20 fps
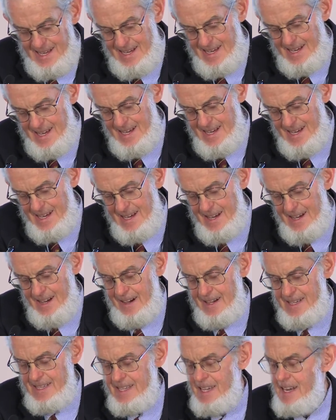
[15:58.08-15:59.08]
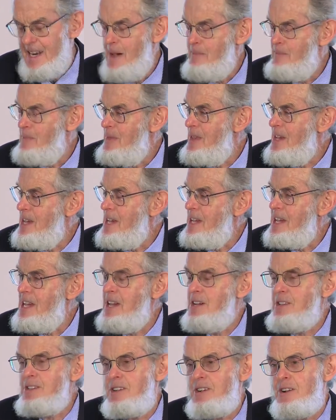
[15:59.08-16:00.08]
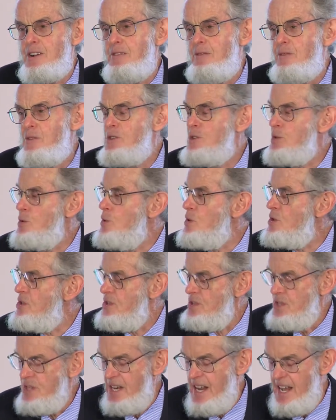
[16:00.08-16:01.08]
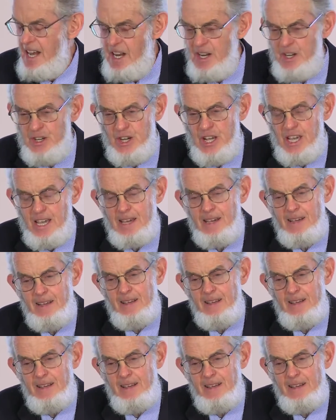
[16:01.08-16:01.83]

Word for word: uh, uh, I set up the Council of Resources and Energy,